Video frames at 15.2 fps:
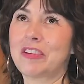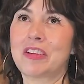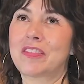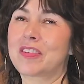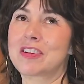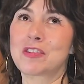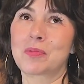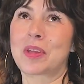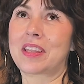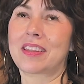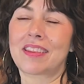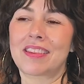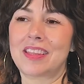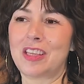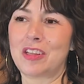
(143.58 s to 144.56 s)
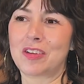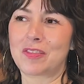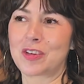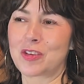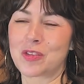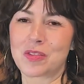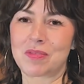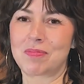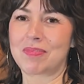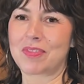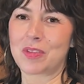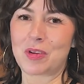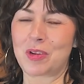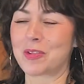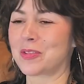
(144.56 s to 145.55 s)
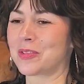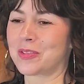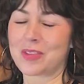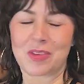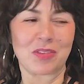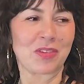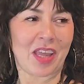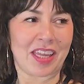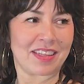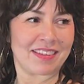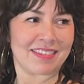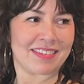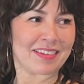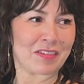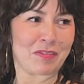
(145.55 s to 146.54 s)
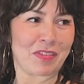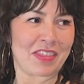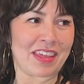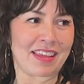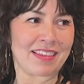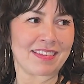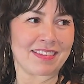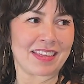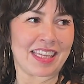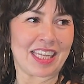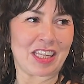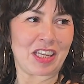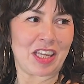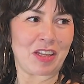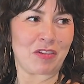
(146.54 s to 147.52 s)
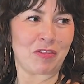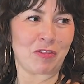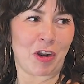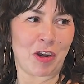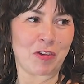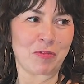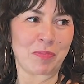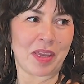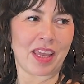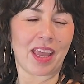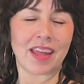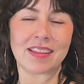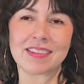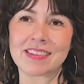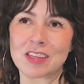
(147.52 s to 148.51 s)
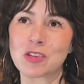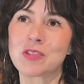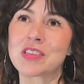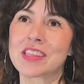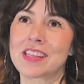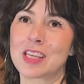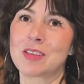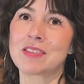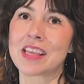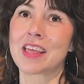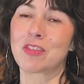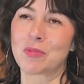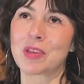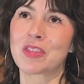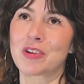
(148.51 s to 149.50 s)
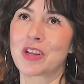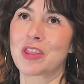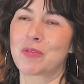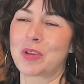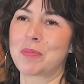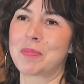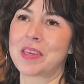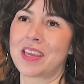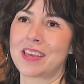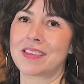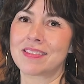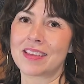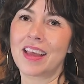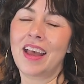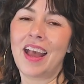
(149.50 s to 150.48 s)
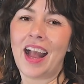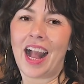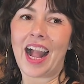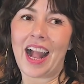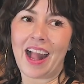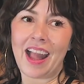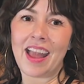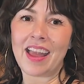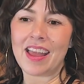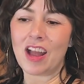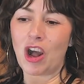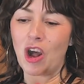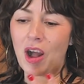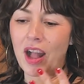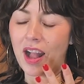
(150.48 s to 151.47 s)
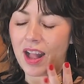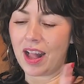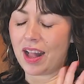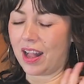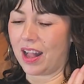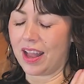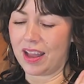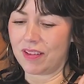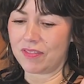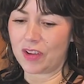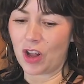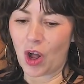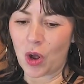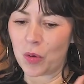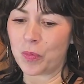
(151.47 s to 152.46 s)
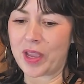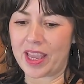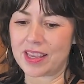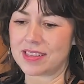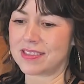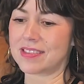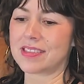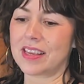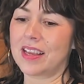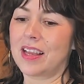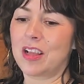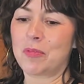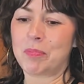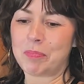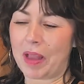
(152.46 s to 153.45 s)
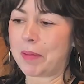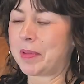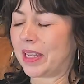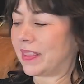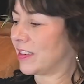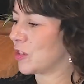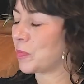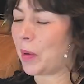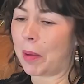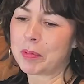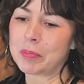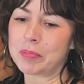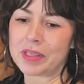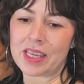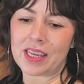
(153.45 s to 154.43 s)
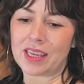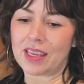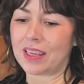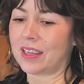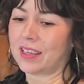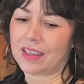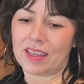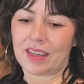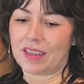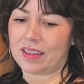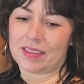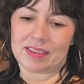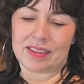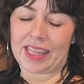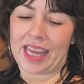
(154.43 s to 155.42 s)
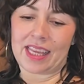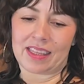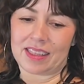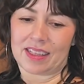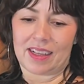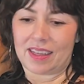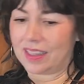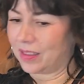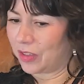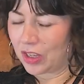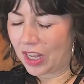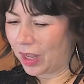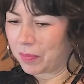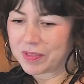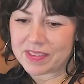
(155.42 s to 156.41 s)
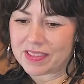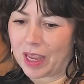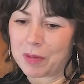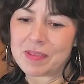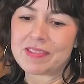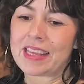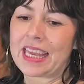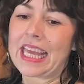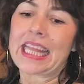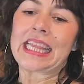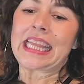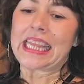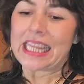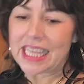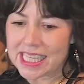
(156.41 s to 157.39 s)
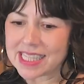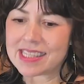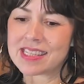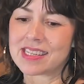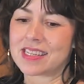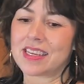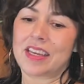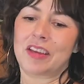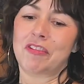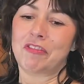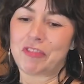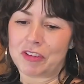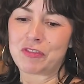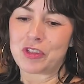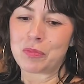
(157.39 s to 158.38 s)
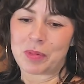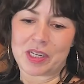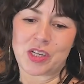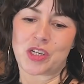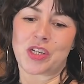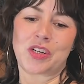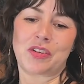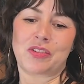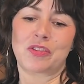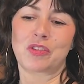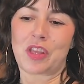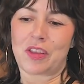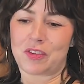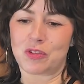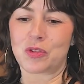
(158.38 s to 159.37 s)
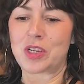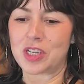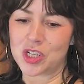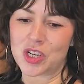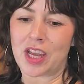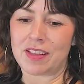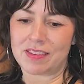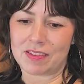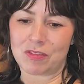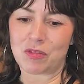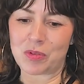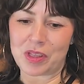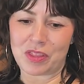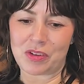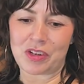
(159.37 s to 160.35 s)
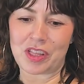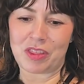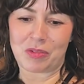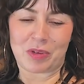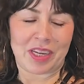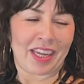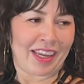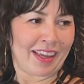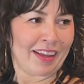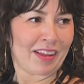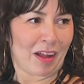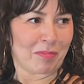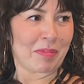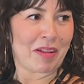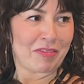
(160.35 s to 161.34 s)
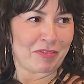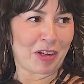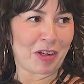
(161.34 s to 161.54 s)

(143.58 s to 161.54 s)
the universe when the universe throws those kinds of things in front of me. And it's interesting that you say 3:33 because I have always, there's probably I would say at least 50 pictures, screenshots of 3:33 on my